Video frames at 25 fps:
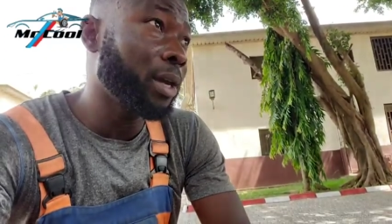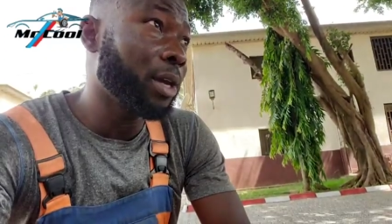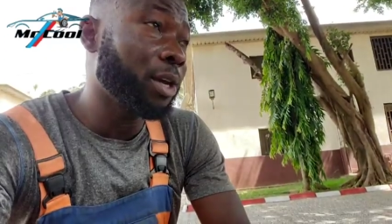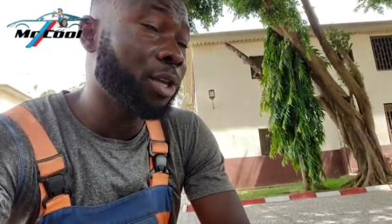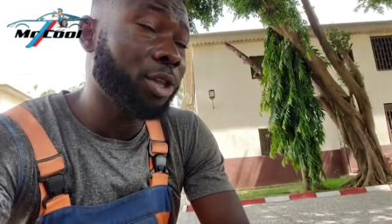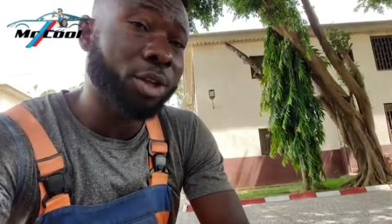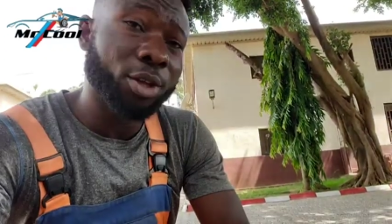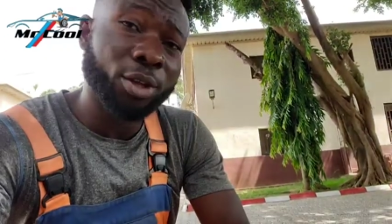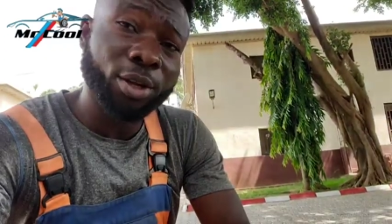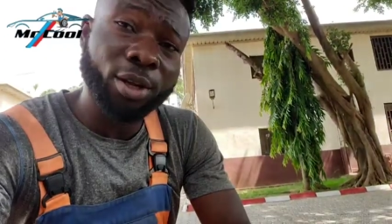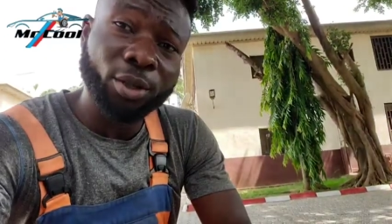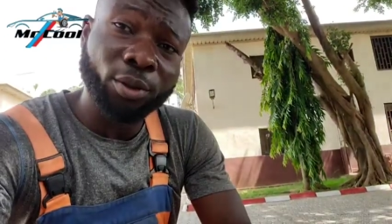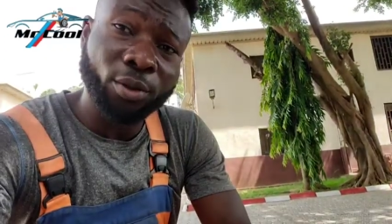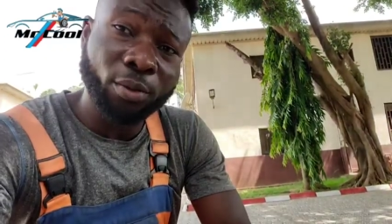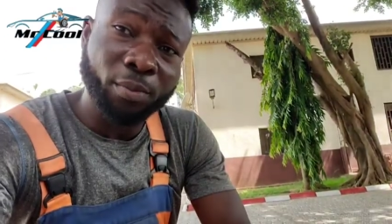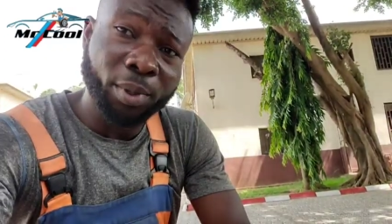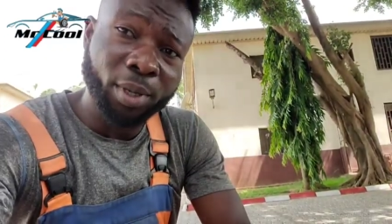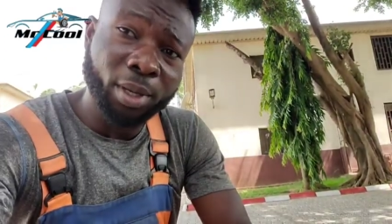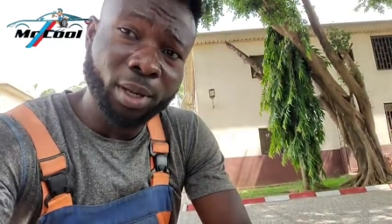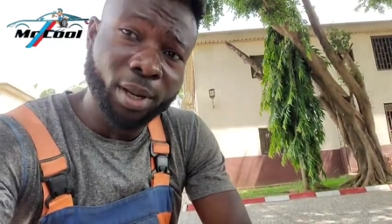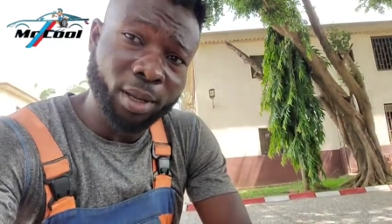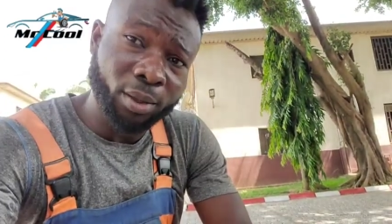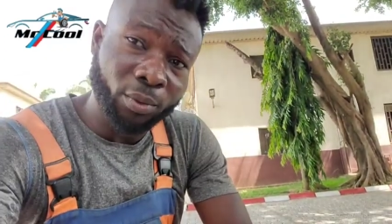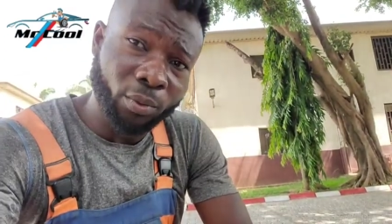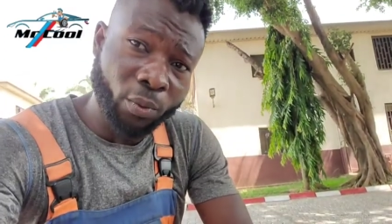engineered to be
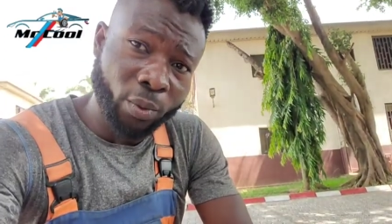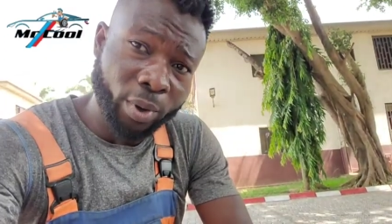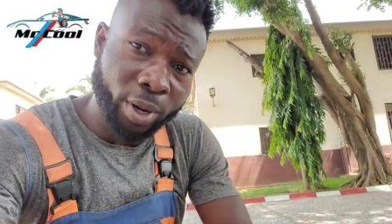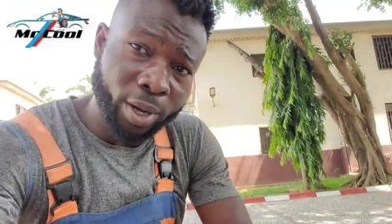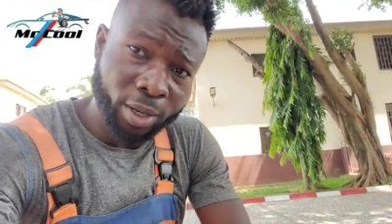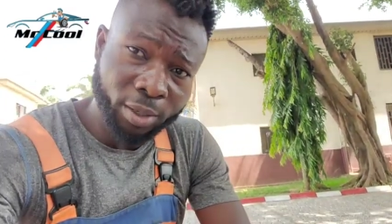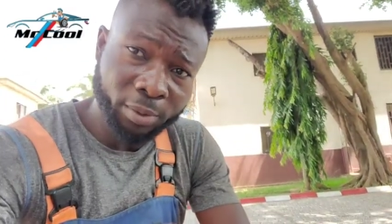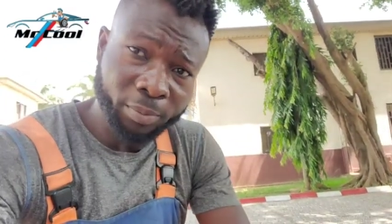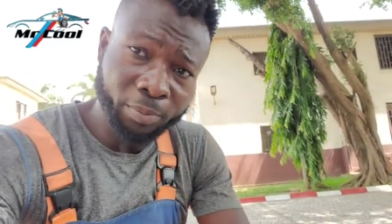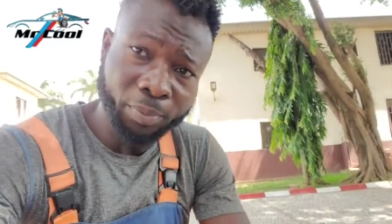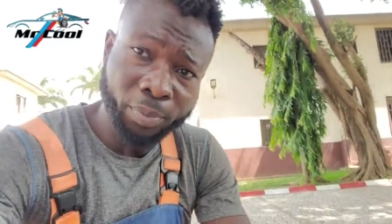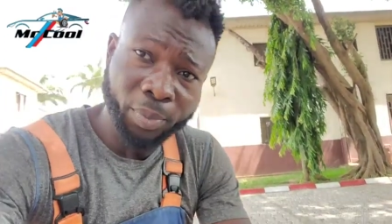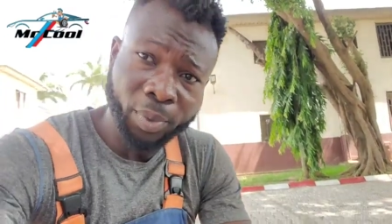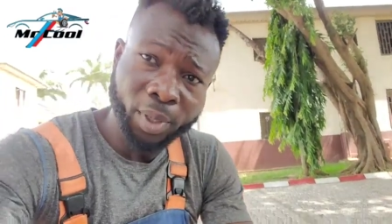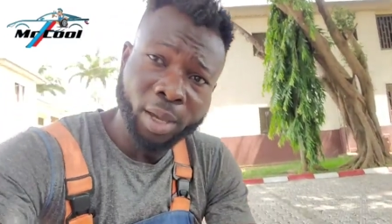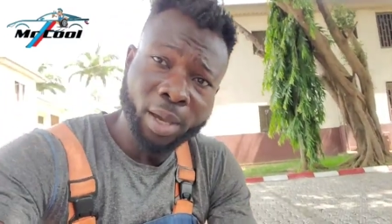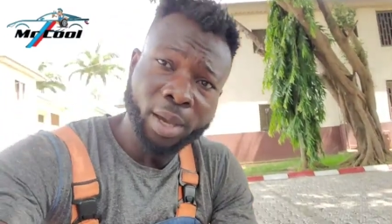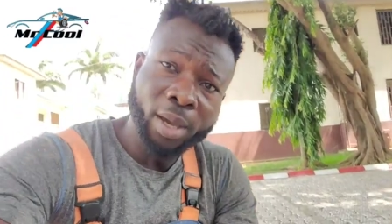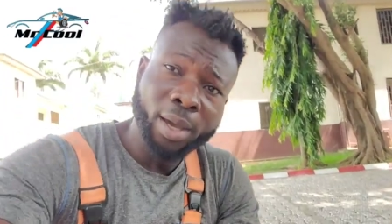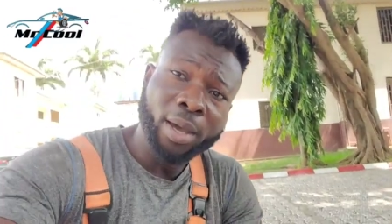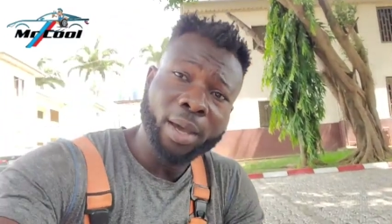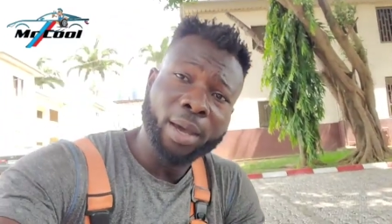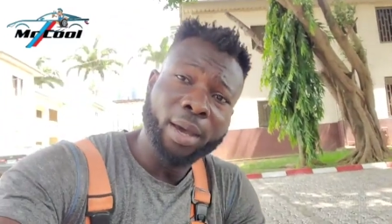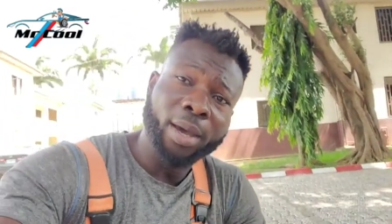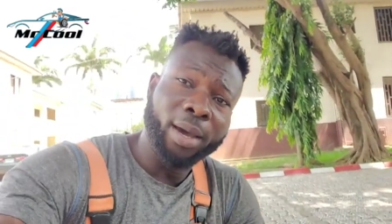that way,
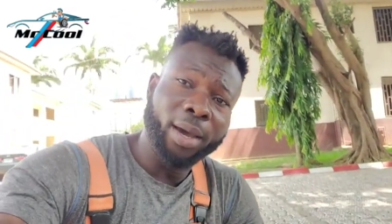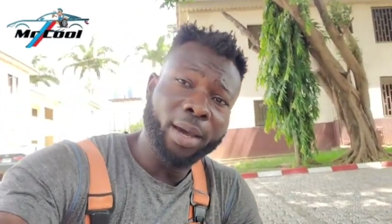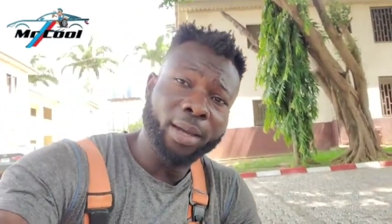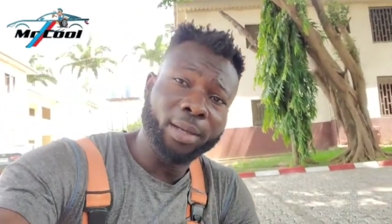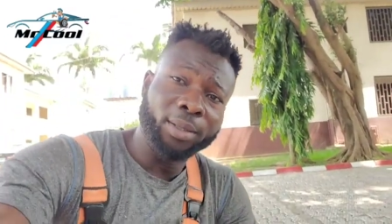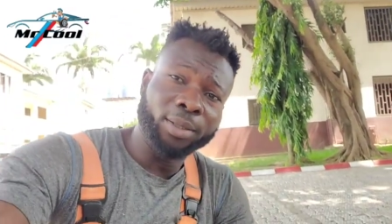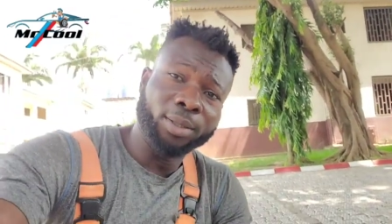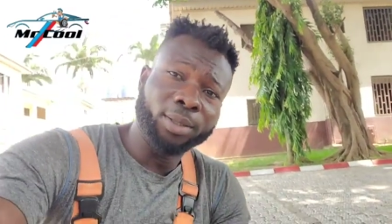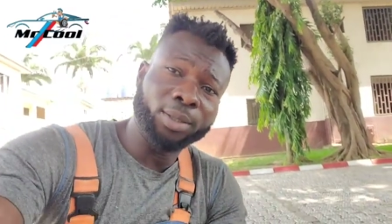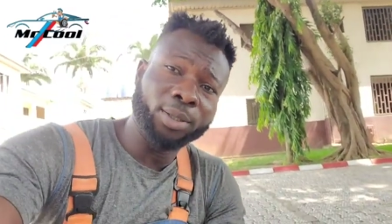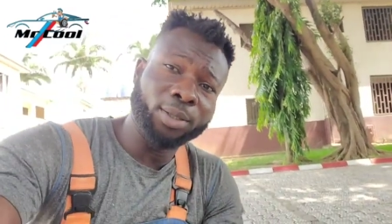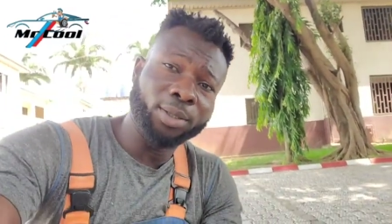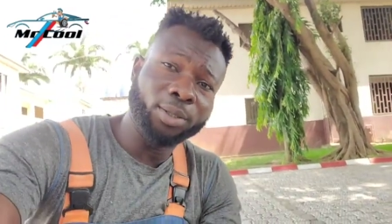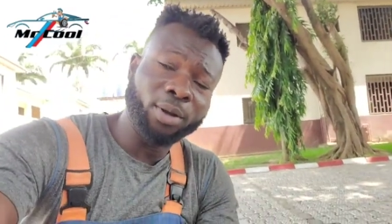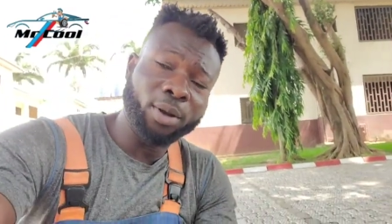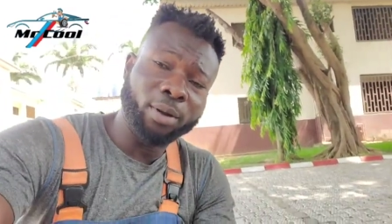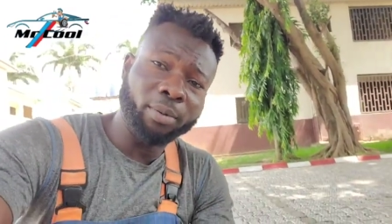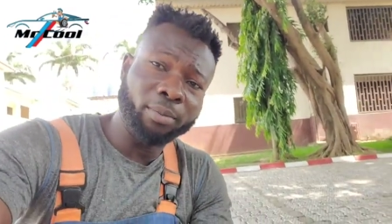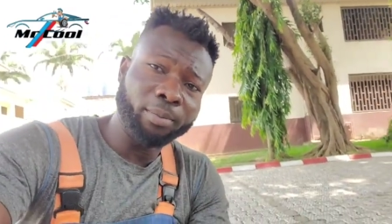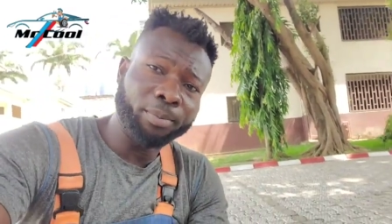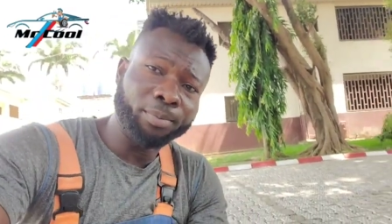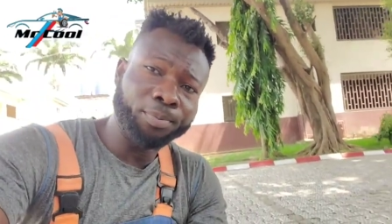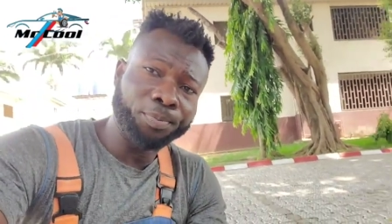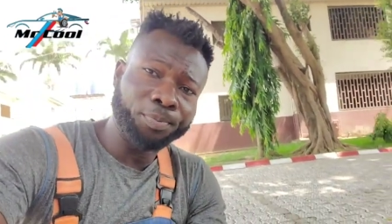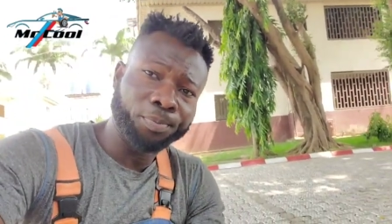and
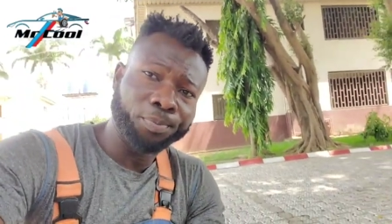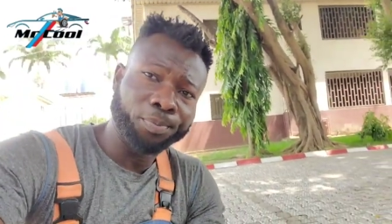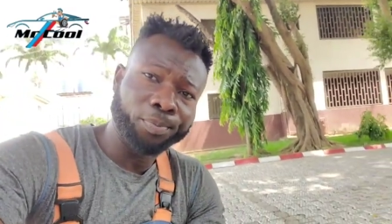some